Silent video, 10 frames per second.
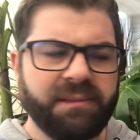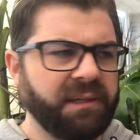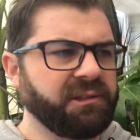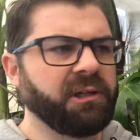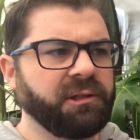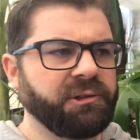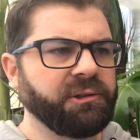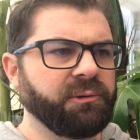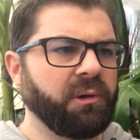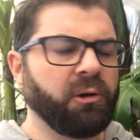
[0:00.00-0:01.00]
I'm actually going to
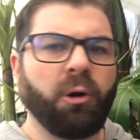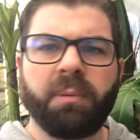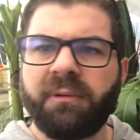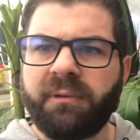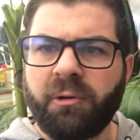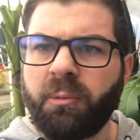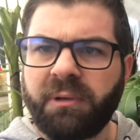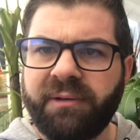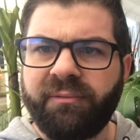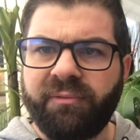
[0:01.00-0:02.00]
do a couple of
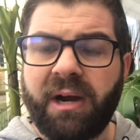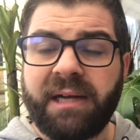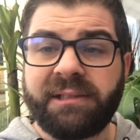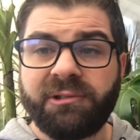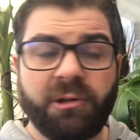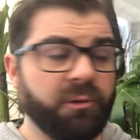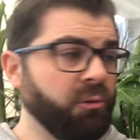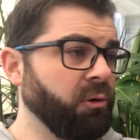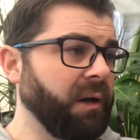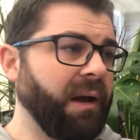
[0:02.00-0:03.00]
different varieties. So they're
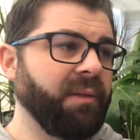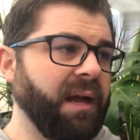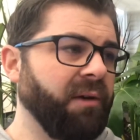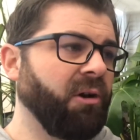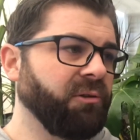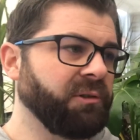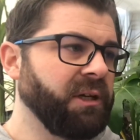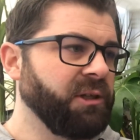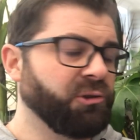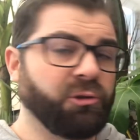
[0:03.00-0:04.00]
all out there on
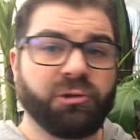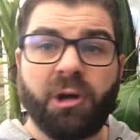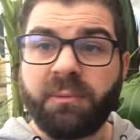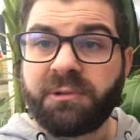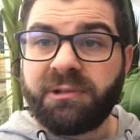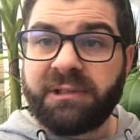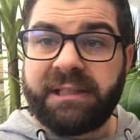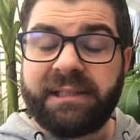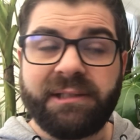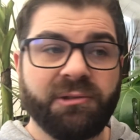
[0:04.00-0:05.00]
sort of Thompson
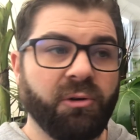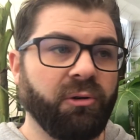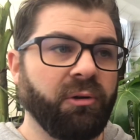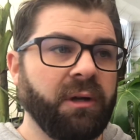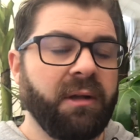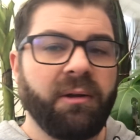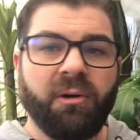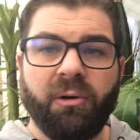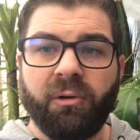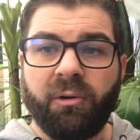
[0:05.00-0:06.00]
Seeds or
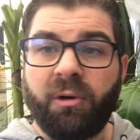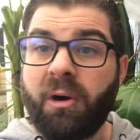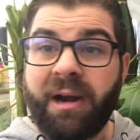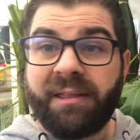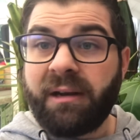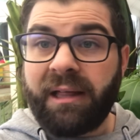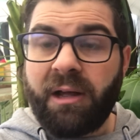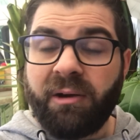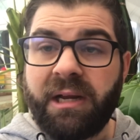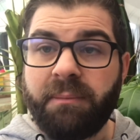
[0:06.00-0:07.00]
anything like that
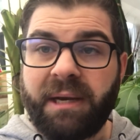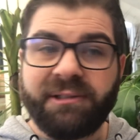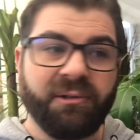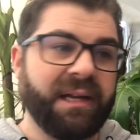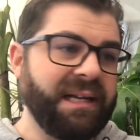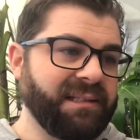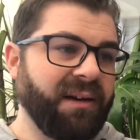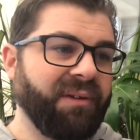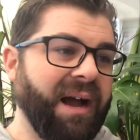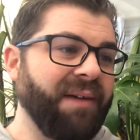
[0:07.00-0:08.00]
on eBay. So get
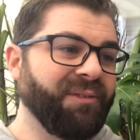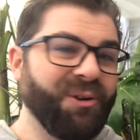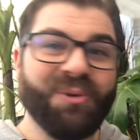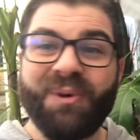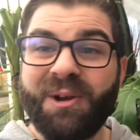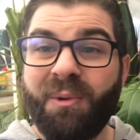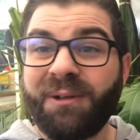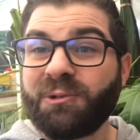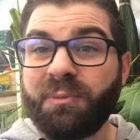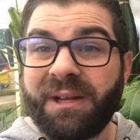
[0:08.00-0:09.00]
yourself out, have a look what you want,
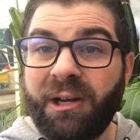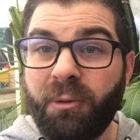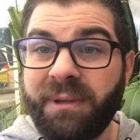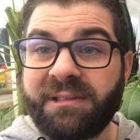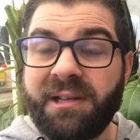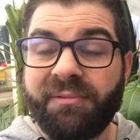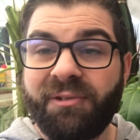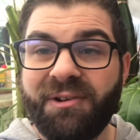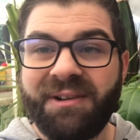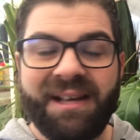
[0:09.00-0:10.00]
something a little bit
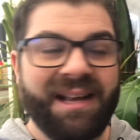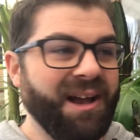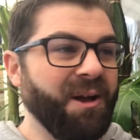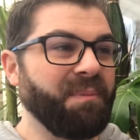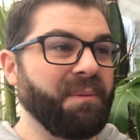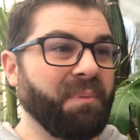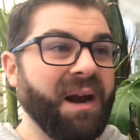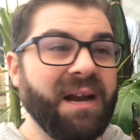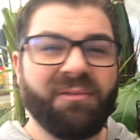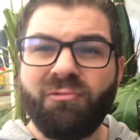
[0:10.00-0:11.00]
different. Be
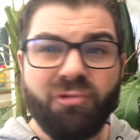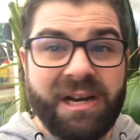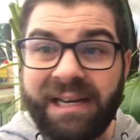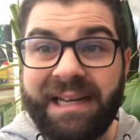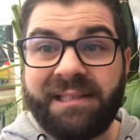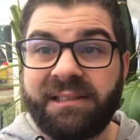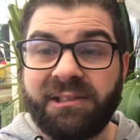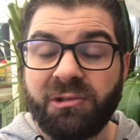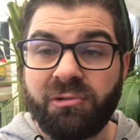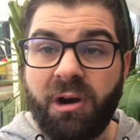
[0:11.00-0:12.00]
brave, really easy
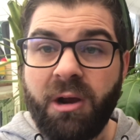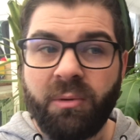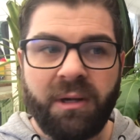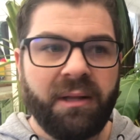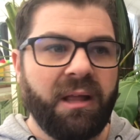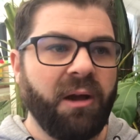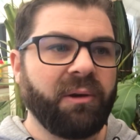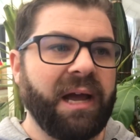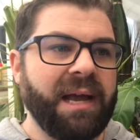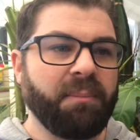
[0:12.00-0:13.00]
to grow.
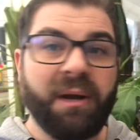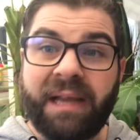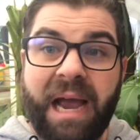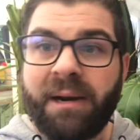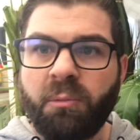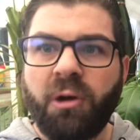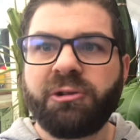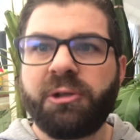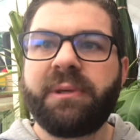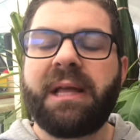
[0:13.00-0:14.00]
Okay, but again, I'm not
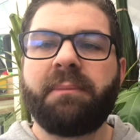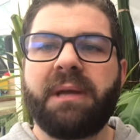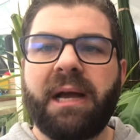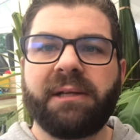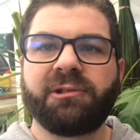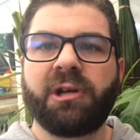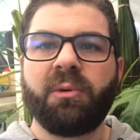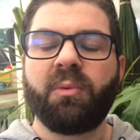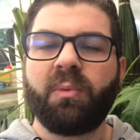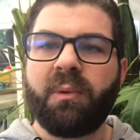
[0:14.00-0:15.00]
doing them yet. So
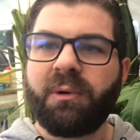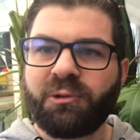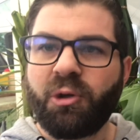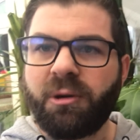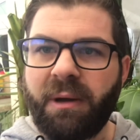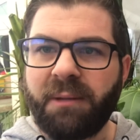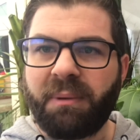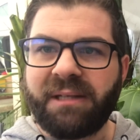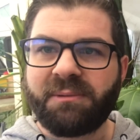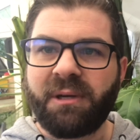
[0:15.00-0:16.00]
we will talk about the
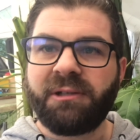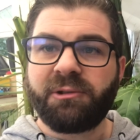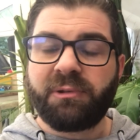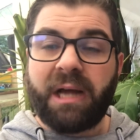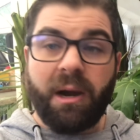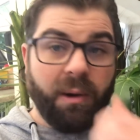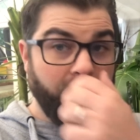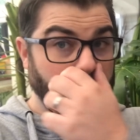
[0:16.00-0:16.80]
plant I'm going to do now.